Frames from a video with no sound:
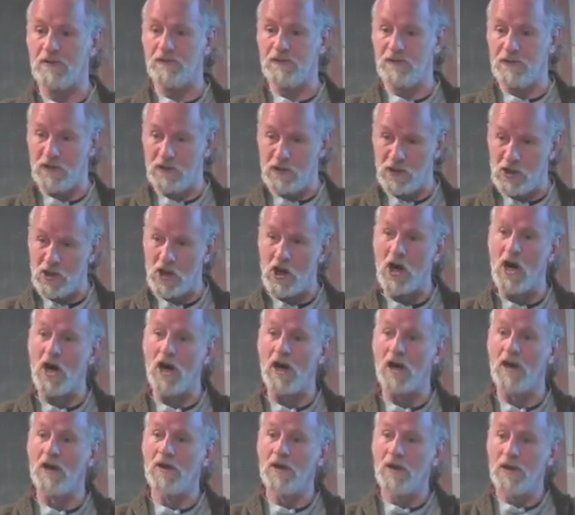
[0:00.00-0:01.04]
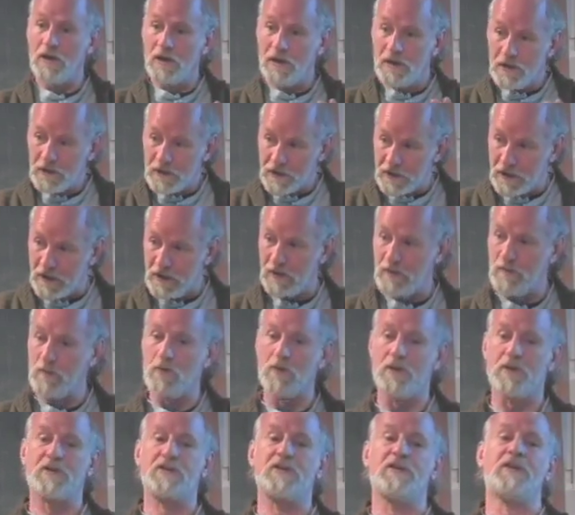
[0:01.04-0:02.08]
of the law can
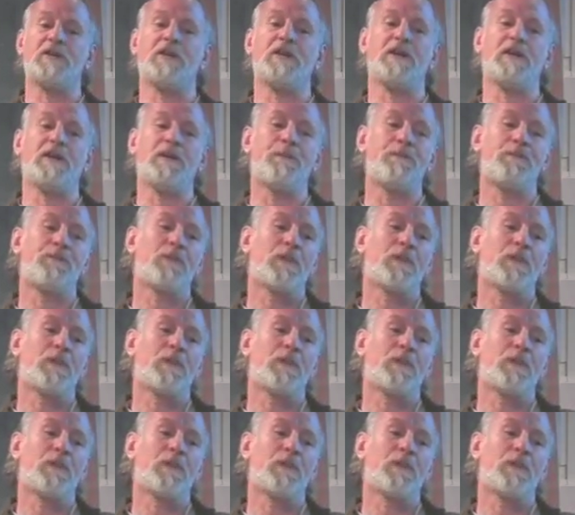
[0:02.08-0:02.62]
work today.